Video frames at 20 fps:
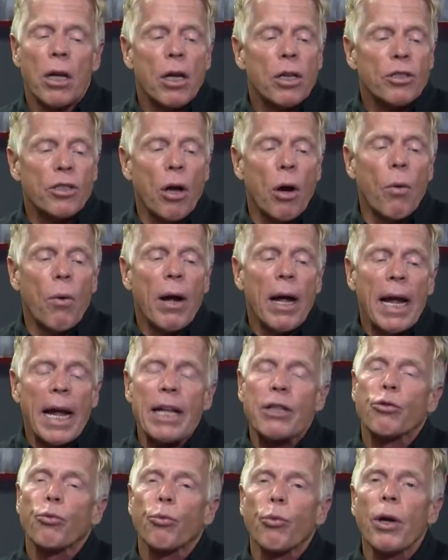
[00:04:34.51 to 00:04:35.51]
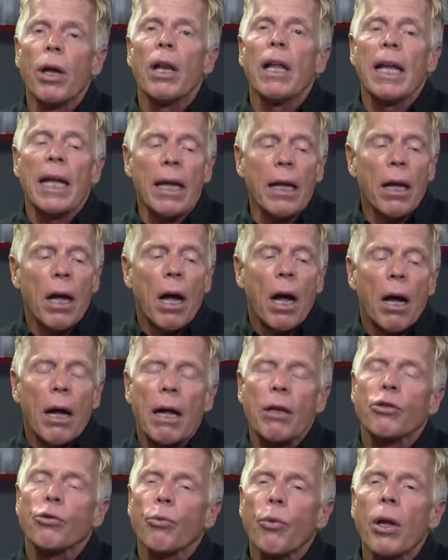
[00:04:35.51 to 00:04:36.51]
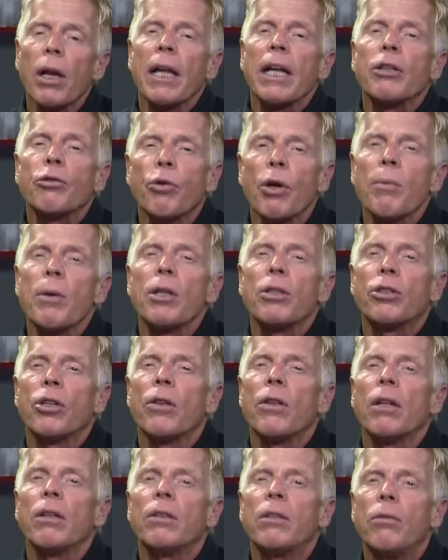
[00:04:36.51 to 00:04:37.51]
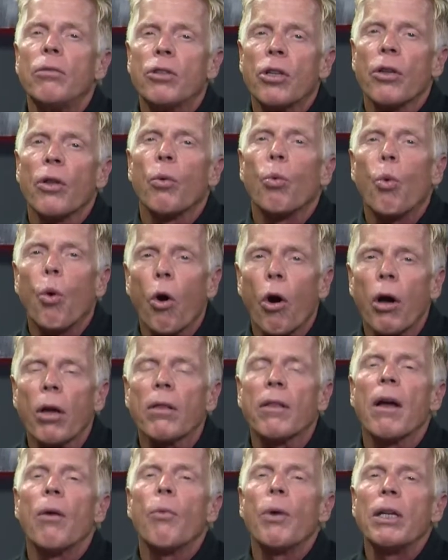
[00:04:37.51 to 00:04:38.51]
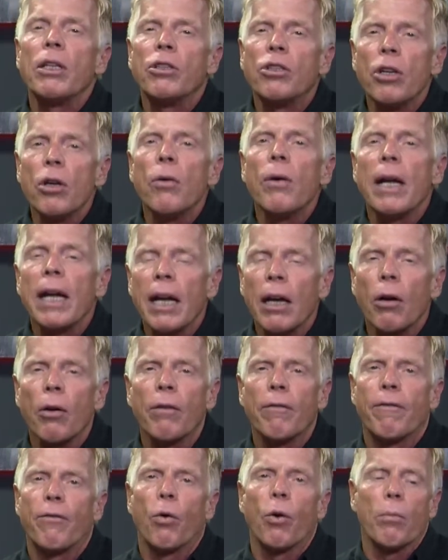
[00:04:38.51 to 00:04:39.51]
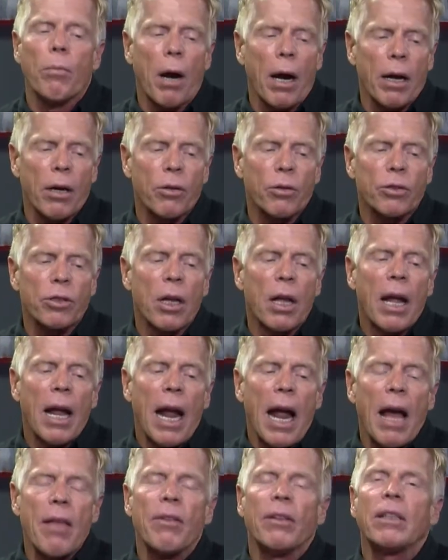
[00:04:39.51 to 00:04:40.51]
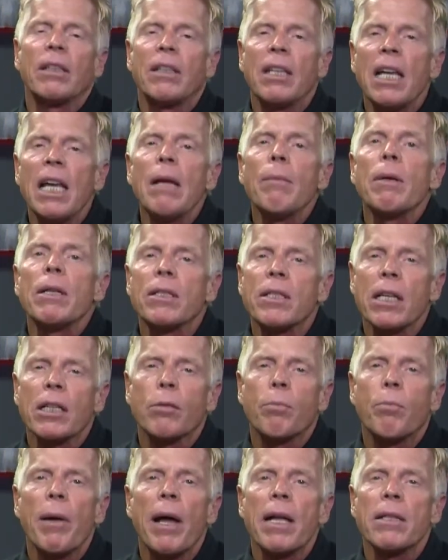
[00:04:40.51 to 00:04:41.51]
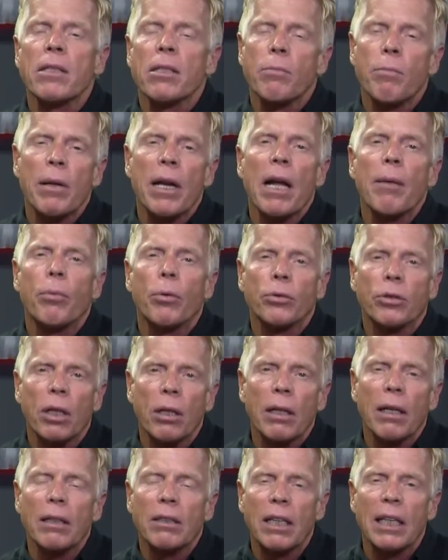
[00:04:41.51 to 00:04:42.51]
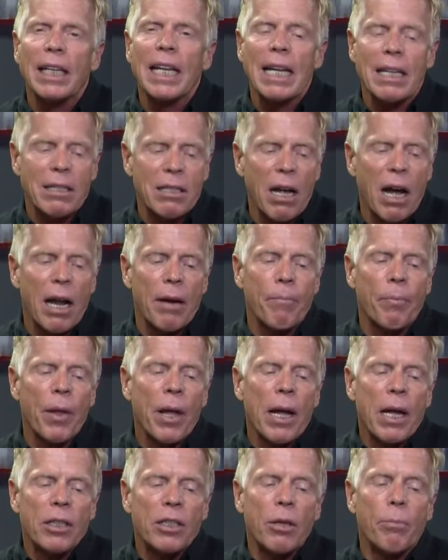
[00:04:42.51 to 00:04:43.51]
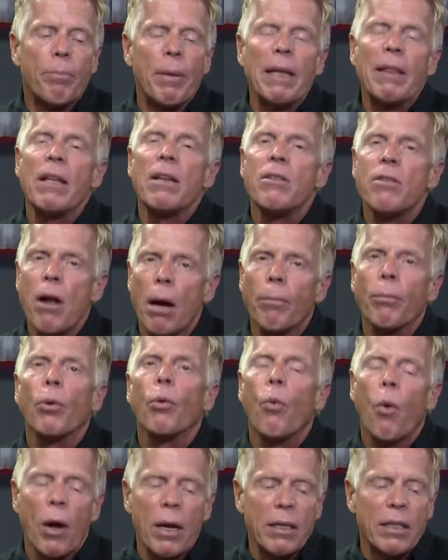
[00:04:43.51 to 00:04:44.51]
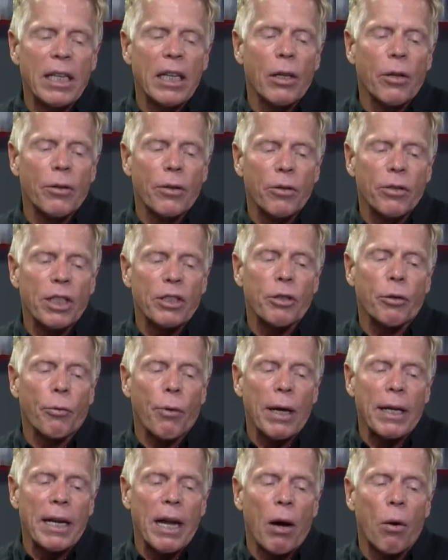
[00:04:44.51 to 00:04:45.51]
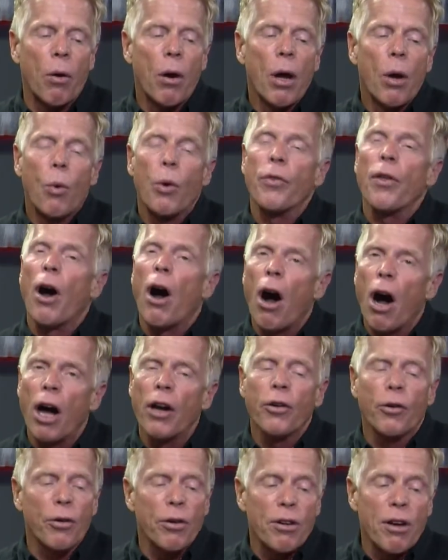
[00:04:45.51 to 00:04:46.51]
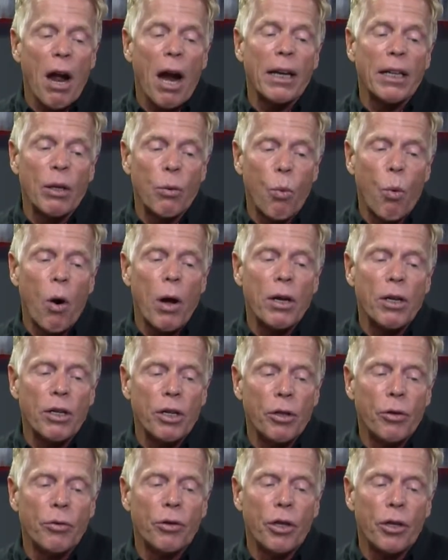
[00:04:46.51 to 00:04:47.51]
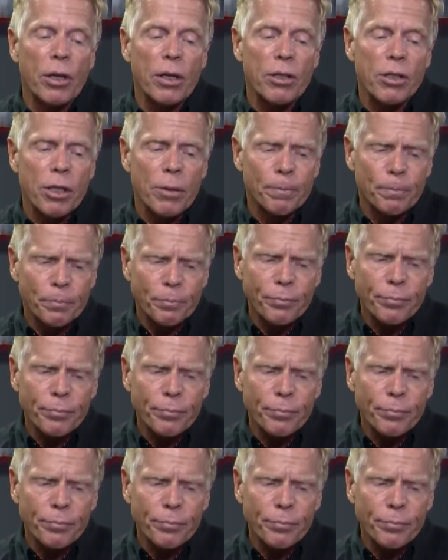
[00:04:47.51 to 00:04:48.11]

So it's really a tribute to the work that we do here in Fort Myers, and the team at Six Ben's has been able to get done to be the number one dealer in our district right now with 191 new units.